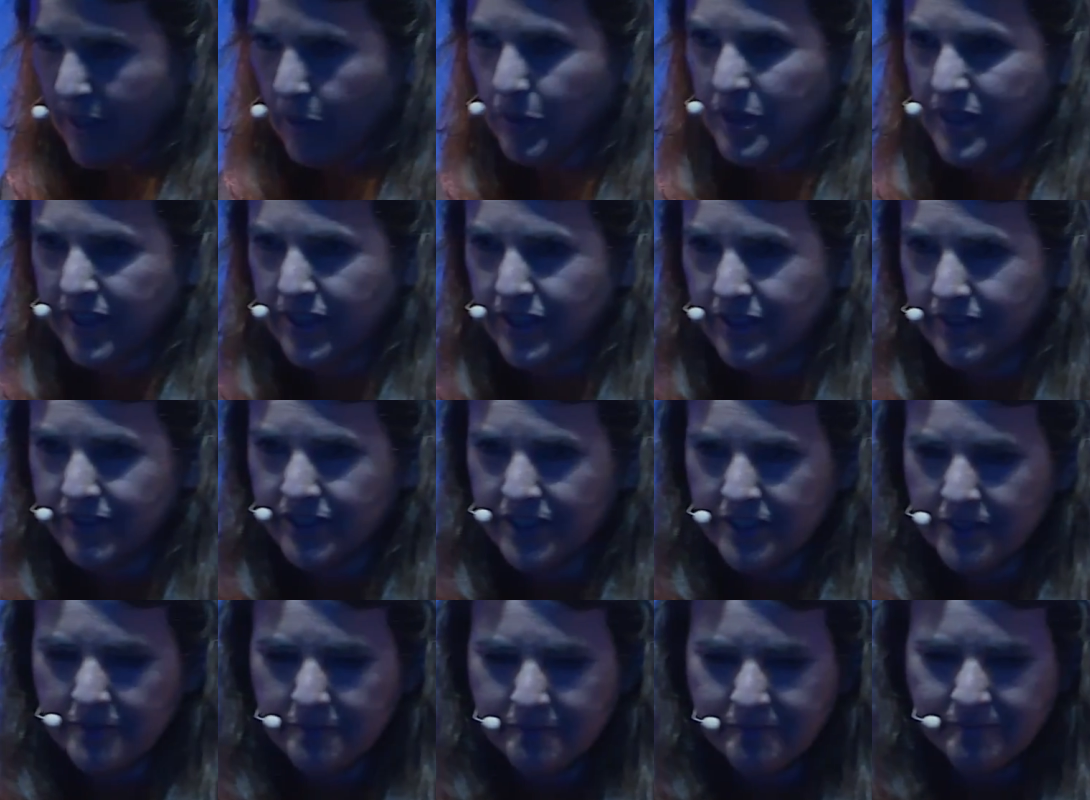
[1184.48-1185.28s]
I was
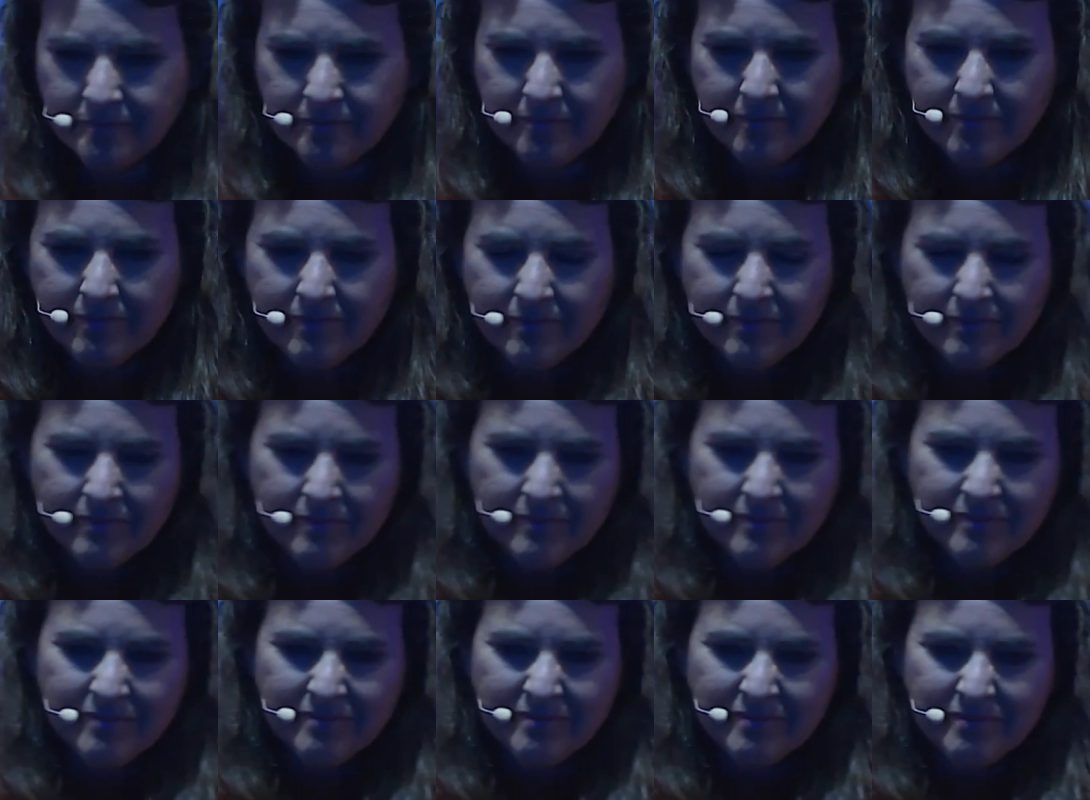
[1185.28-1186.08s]
nervous.
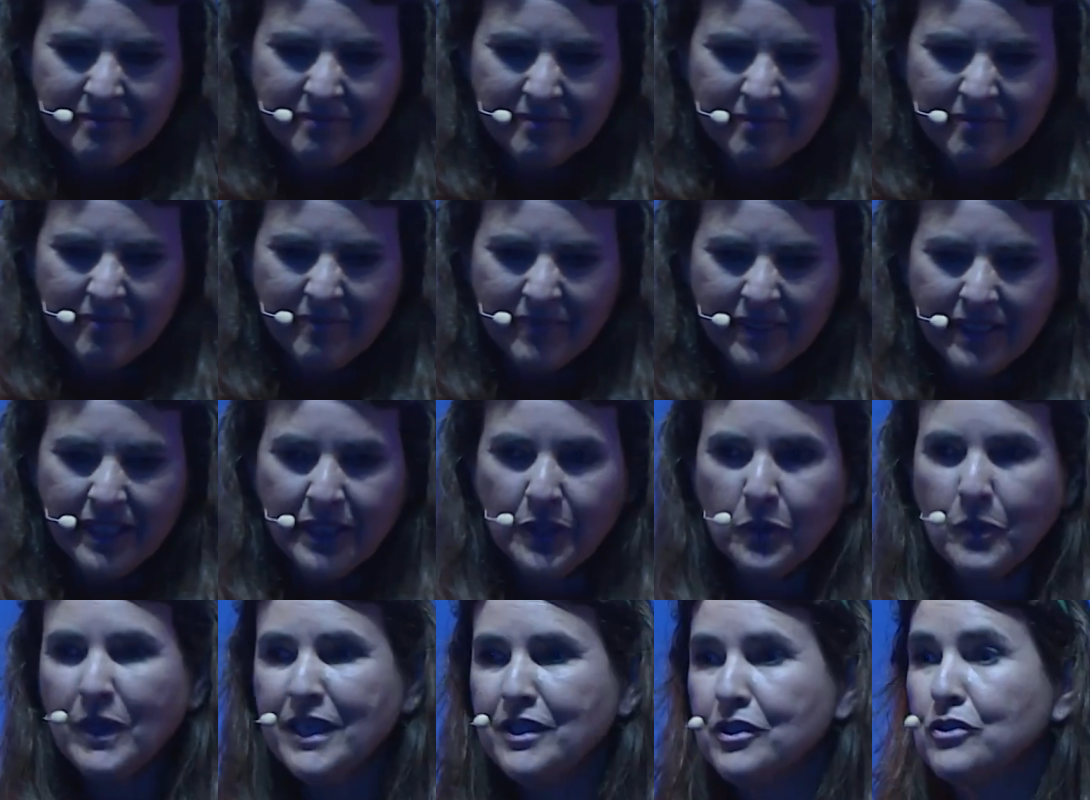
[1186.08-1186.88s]

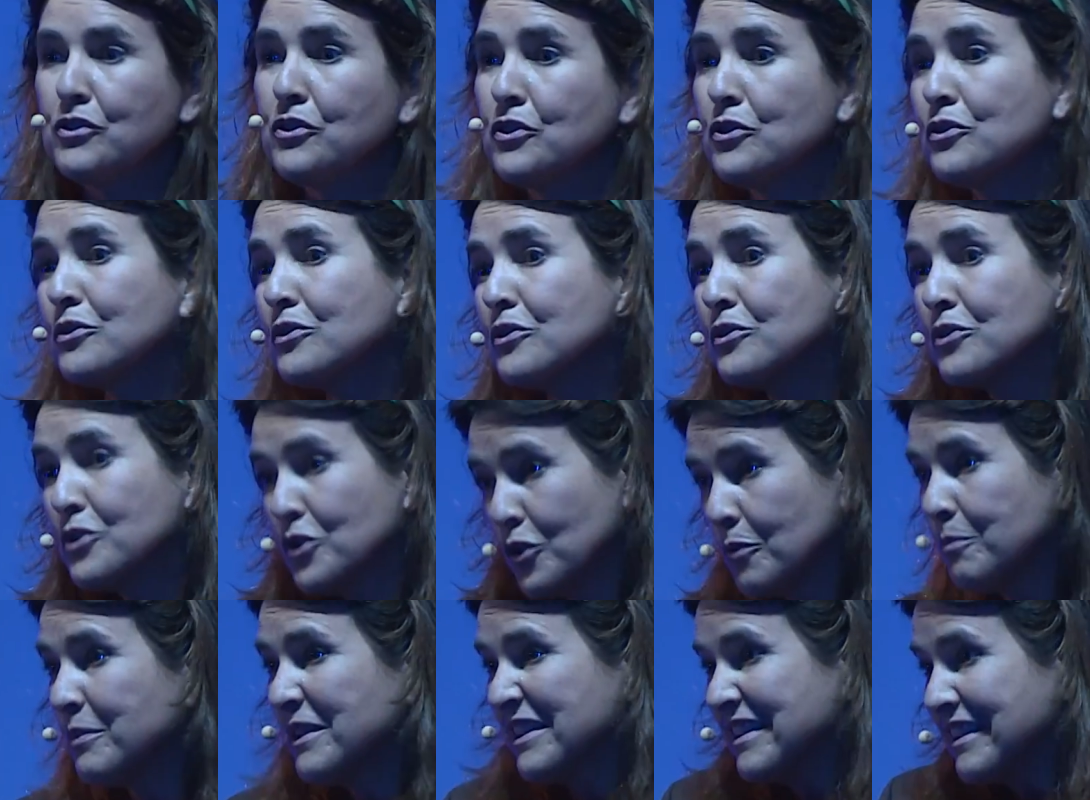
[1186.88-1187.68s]
And quite
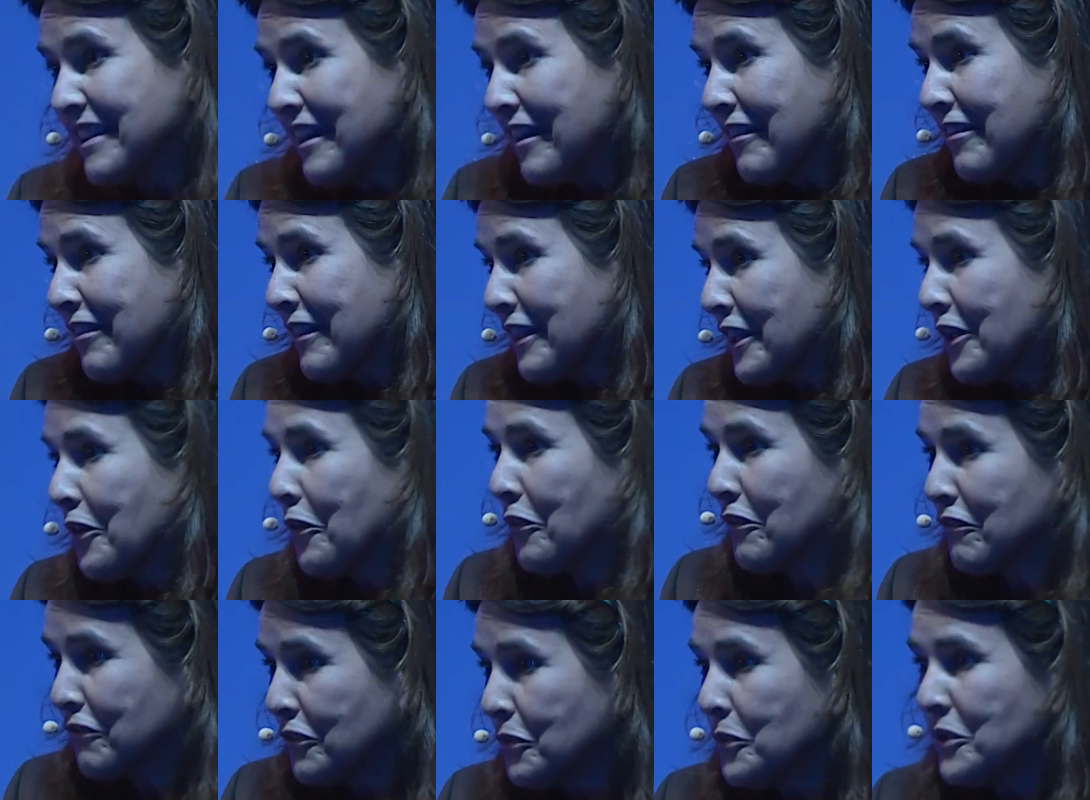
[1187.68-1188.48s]
stupidly, I think,
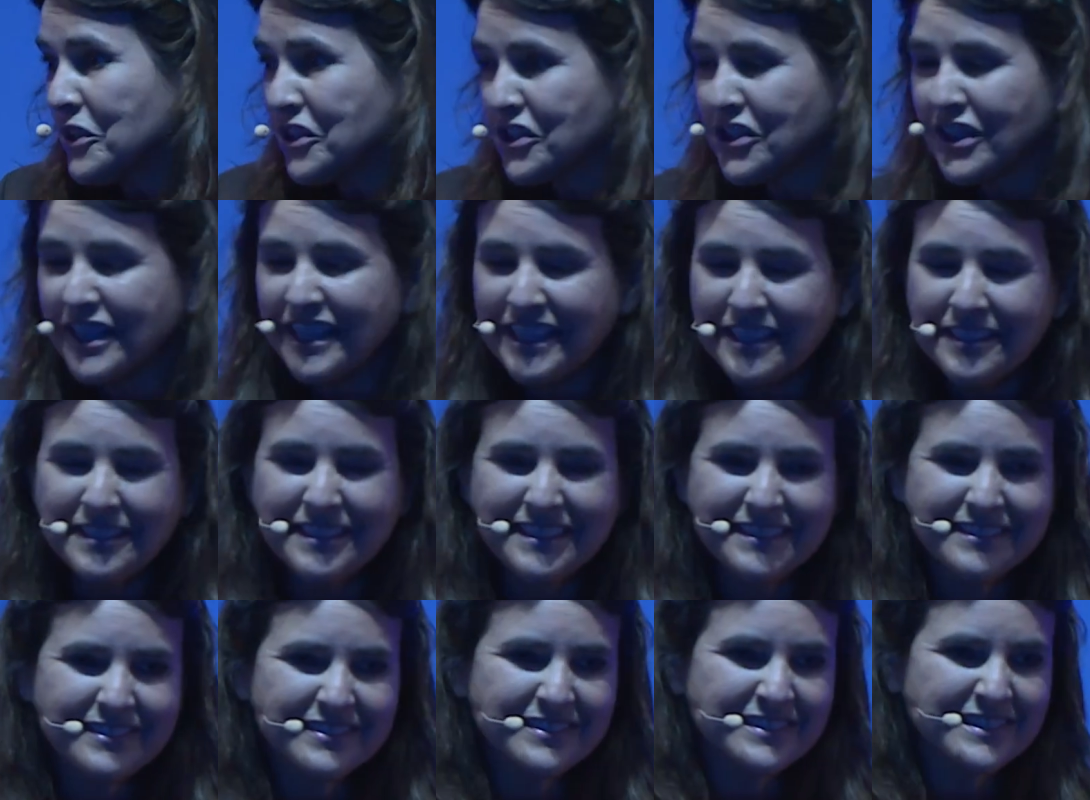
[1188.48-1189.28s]
or foolishly,